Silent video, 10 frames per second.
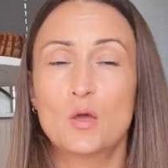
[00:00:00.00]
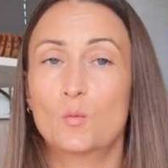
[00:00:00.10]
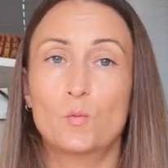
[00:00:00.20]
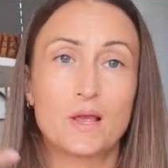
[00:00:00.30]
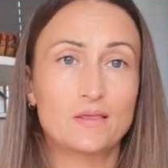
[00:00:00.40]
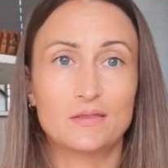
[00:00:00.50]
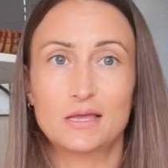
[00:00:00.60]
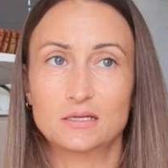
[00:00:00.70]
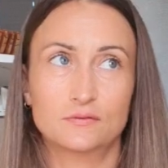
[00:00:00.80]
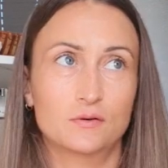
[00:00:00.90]
whether
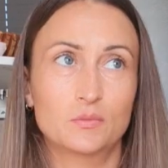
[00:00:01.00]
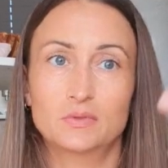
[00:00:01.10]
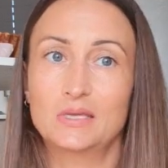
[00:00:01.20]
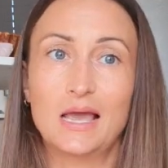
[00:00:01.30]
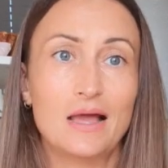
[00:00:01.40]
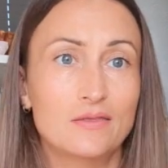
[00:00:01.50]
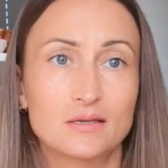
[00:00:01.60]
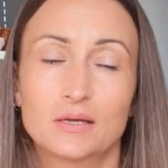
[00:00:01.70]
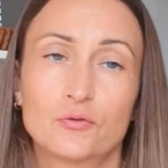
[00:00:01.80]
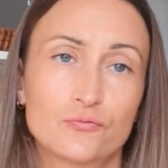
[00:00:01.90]
that is from the
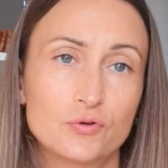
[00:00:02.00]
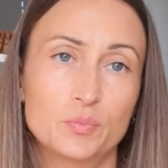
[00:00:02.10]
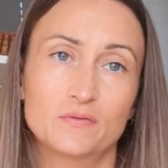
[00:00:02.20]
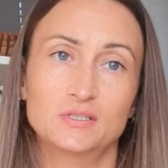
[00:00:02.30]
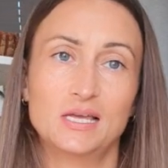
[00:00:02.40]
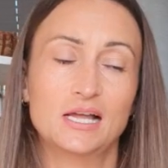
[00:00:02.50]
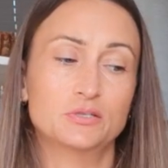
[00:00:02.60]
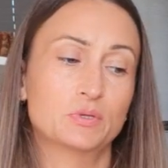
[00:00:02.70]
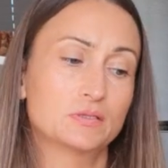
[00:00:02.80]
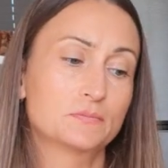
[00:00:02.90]
other group of
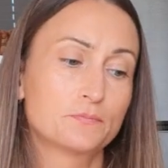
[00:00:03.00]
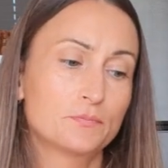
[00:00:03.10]
attachment.